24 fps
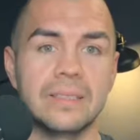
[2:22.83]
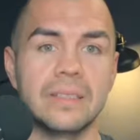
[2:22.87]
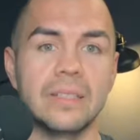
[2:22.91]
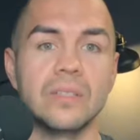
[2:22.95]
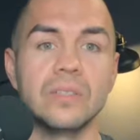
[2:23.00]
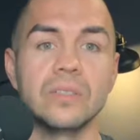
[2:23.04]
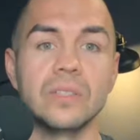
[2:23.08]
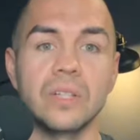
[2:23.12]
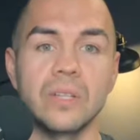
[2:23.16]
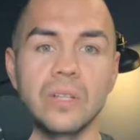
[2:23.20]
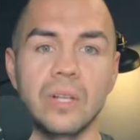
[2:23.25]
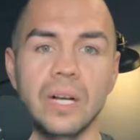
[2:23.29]

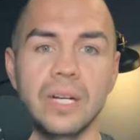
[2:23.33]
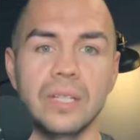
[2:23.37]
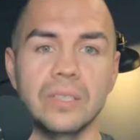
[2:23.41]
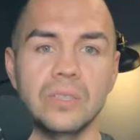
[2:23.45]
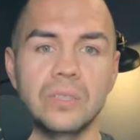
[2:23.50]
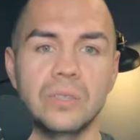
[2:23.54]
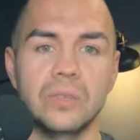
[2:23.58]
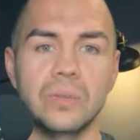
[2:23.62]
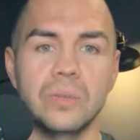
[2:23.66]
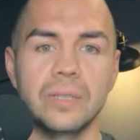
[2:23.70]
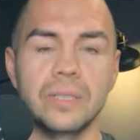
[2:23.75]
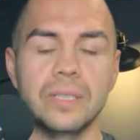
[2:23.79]
There's a lot
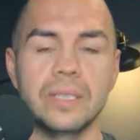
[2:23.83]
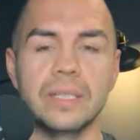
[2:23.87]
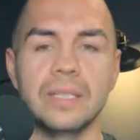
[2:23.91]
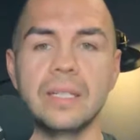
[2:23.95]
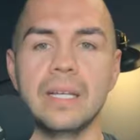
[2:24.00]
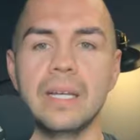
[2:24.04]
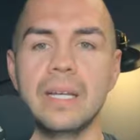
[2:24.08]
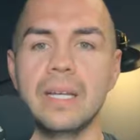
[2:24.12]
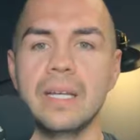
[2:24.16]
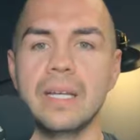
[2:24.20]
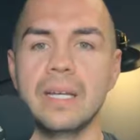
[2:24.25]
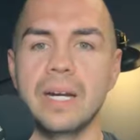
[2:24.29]
to it,
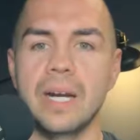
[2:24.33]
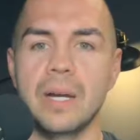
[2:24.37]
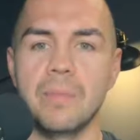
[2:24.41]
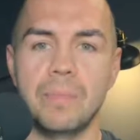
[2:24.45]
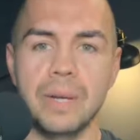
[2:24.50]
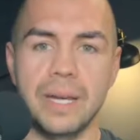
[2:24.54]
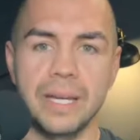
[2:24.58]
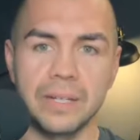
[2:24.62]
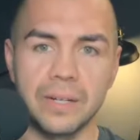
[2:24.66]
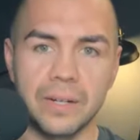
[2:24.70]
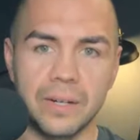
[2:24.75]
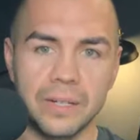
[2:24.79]
and I
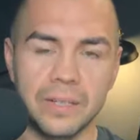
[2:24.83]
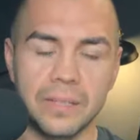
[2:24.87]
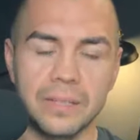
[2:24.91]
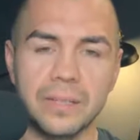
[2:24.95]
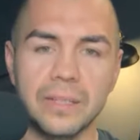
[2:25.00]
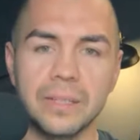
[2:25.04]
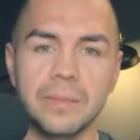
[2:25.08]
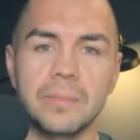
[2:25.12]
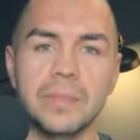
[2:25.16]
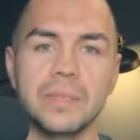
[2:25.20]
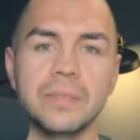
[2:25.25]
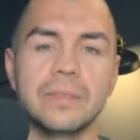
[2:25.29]
bang on a
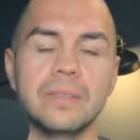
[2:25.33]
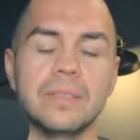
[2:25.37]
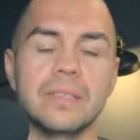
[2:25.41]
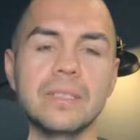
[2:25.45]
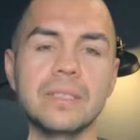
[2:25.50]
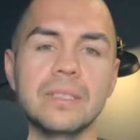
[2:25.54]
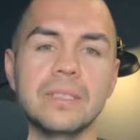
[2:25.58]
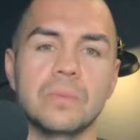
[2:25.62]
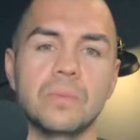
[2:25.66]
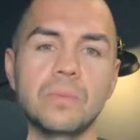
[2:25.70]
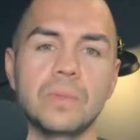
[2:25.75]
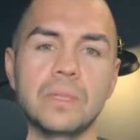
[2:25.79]
lot about
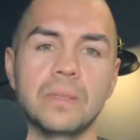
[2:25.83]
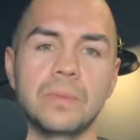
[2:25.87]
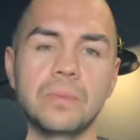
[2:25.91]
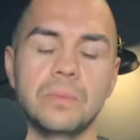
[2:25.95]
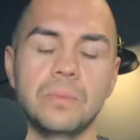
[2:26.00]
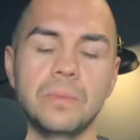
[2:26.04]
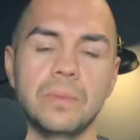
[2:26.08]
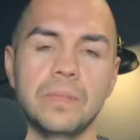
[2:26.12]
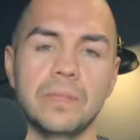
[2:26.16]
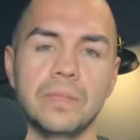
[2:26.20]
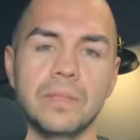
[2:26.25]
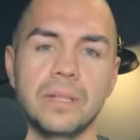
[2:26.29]
this
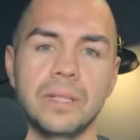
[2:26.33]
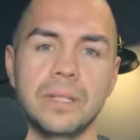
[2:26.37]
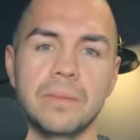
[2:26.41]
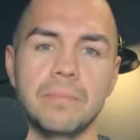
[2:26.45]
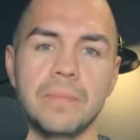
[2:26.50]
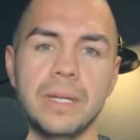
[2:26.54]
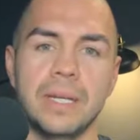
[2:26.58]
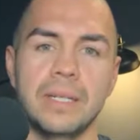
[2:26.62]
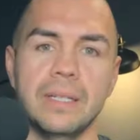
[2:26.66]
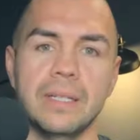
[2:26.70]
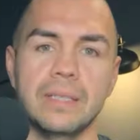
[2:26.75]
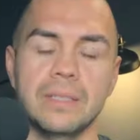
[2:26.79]
with a lot of
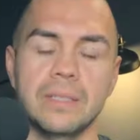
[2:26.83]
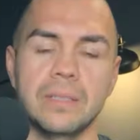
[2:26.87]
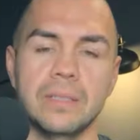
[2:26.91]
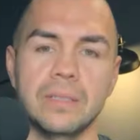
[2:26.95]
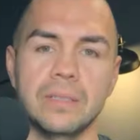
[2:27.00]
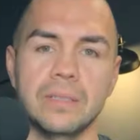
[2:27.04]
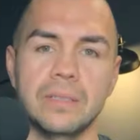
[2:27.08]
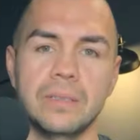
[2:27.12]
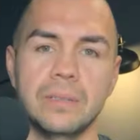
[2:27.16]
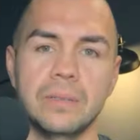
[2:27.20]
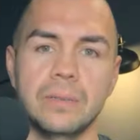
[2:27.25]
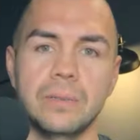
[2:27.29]
men I
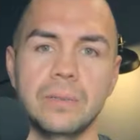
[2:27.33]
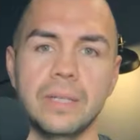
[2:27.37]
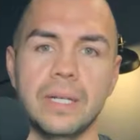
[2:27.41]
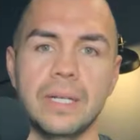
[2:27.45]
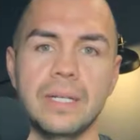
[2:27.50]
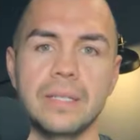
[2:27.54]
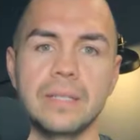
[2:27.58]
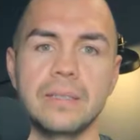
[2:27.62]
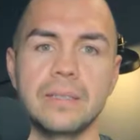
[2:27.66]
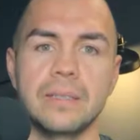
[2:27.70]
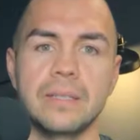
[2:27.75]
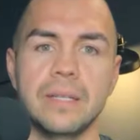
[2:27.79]
talk to,
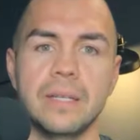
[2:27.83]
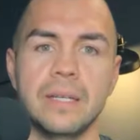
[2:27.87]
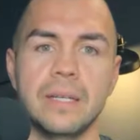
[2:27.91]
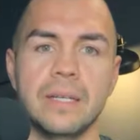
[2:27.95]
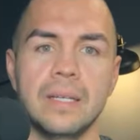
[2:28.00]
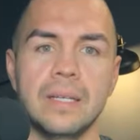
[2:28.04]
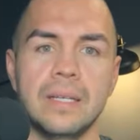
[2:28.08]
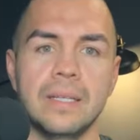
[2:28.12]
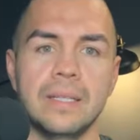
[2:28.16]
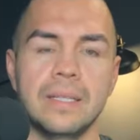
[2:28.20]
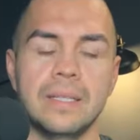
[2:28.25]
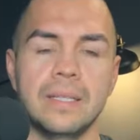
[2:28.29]
and
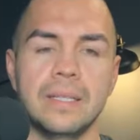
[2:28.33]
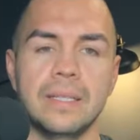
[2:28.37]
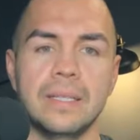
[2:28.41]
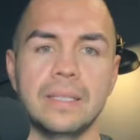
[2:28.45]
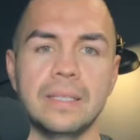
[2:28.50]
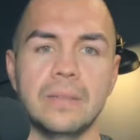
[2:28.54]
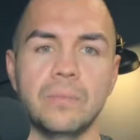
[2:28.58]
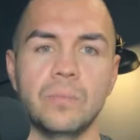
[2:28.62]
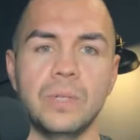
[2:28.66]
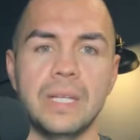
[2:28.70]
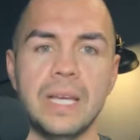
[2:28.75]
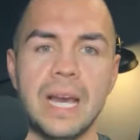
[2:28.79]

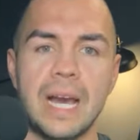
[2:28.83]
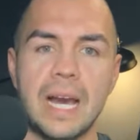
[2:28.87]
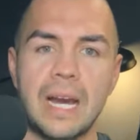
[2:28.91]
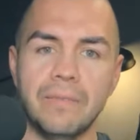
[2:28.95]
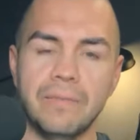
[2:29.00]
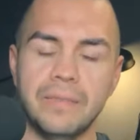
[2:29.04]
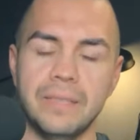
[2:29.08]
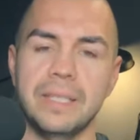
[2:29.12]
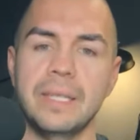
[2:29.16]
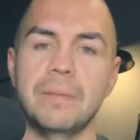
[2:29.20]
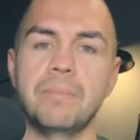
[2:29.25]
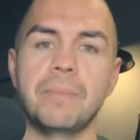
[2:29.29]
we
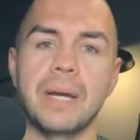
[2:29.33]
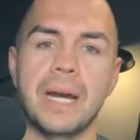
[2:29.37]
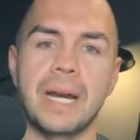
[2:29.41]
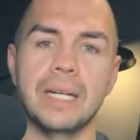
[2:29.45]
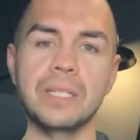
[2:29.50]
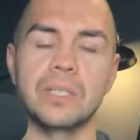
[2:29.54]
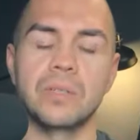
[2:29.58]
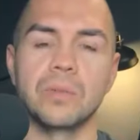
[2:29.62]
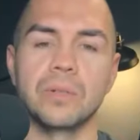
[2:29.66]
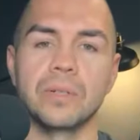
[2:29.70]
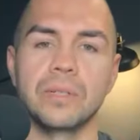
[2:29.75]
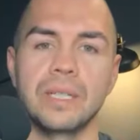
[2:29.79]
have to get
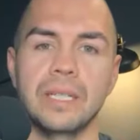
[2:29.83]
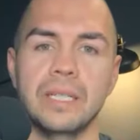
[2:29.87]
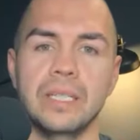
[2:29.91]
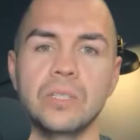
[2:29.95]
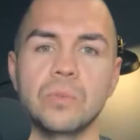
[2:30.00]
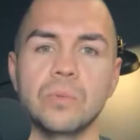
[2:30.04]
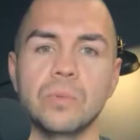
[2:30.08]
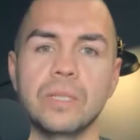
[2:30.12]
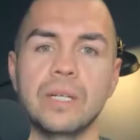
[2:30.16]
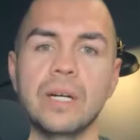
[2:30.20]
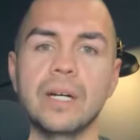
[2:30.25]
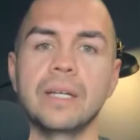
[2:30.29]
back to our
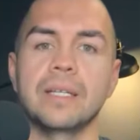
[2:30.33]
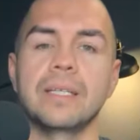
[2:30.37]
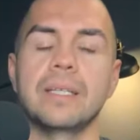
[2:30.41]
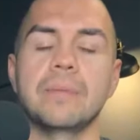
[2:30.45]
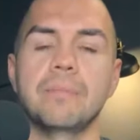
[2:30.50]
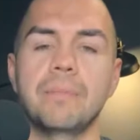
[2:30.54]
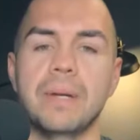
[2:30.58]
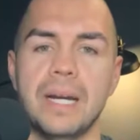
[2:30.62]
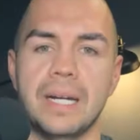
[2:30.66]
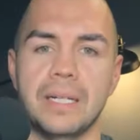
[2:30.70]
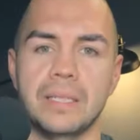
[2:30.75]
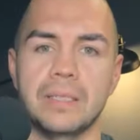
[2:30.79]
nature. We got to
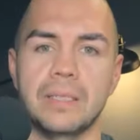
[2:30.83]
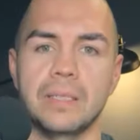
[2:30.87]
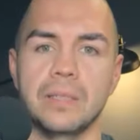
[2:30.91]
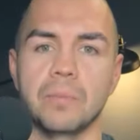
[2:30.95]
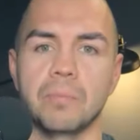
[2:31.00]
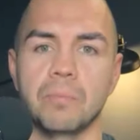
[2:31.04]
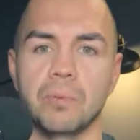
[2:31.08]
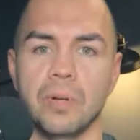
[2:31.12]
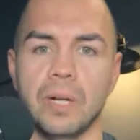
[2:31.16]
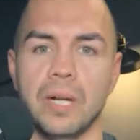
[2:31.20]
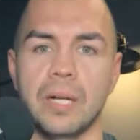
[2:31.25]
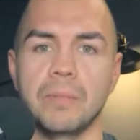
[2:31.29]
get back to
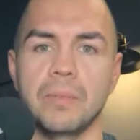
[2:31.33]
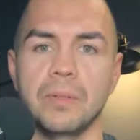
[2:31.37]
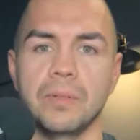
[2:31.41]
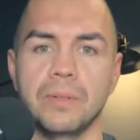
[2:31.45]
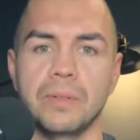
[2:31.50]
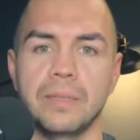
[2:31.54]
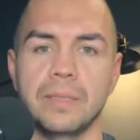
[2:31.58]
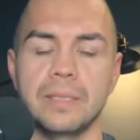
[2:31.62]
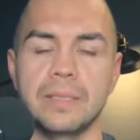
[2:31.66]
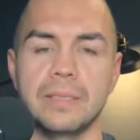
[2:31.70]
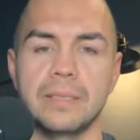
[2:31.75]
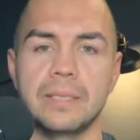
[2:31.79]
the primal
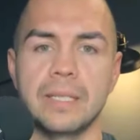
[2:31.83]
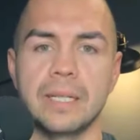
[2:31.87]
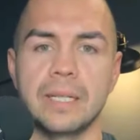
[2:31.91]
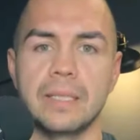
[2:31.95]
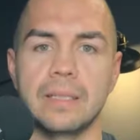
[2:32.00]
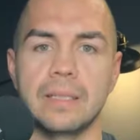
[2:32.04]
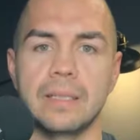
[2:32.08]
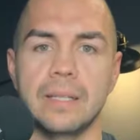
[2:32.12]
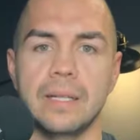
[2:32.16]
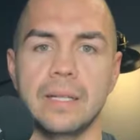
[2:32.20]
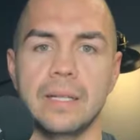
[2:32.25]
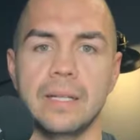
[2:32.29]
things
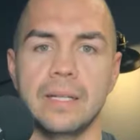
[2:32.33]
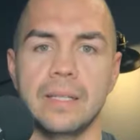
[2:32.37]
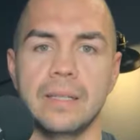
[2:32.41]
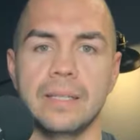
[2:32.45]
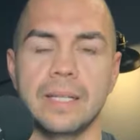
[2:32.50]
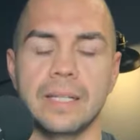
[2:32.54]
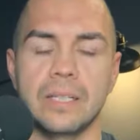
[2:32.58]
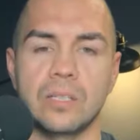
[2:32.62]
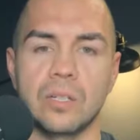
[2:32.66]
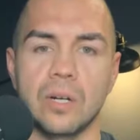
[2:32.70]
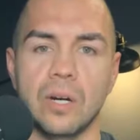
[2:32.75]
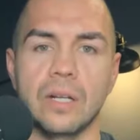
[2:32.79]
that
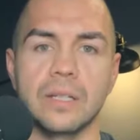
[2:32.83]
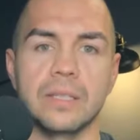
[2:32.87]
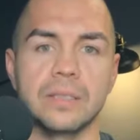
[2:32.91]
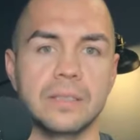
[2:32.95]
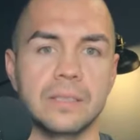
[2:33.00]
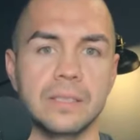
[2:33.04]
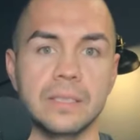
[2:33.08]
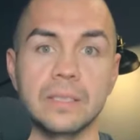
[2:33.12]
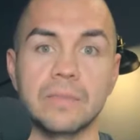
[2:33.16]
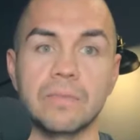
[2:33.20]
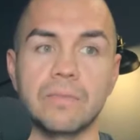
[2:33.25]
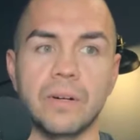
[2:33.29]
got
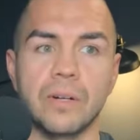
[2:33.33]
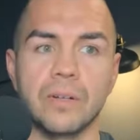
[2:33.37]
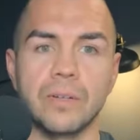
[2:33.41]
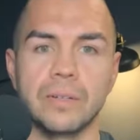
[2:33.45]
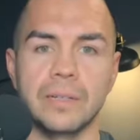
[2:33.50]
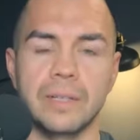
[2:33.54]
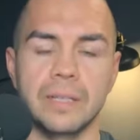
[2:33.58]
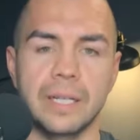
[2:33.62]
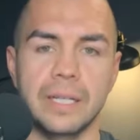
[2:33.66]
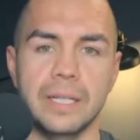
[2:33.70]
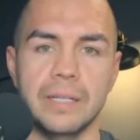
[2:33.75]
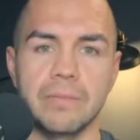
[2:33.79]
us this far
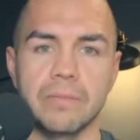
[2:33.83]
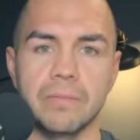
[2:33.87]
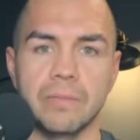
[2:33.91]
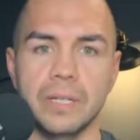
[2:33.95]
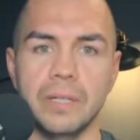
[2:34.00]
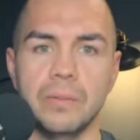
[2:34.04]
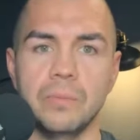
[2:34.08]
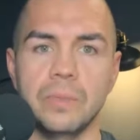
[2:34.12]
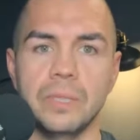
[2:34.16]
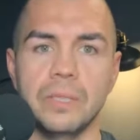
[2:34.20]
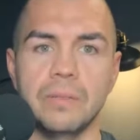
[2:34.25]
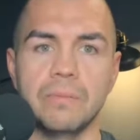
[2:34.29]
in life,
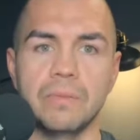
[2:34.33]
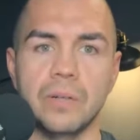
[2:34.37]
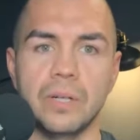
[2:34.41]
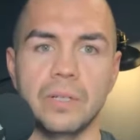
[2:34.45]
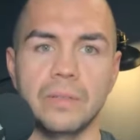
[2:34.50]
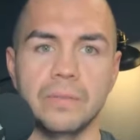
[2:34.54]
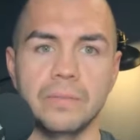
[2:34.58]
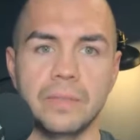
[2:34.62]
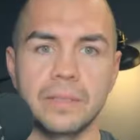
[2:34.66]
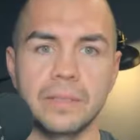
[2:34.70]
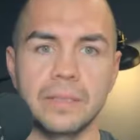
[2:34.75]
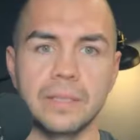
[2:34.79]
right? We
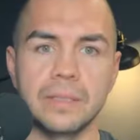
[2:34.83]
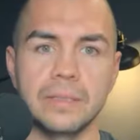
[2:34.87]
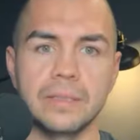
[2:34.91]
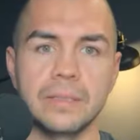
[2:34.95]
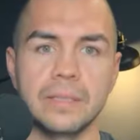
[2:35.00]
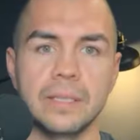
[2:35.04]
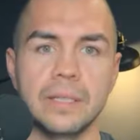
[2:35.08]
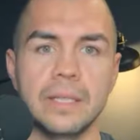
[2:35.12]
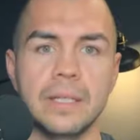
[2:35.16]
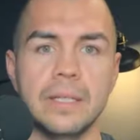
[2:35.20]
evolved to this.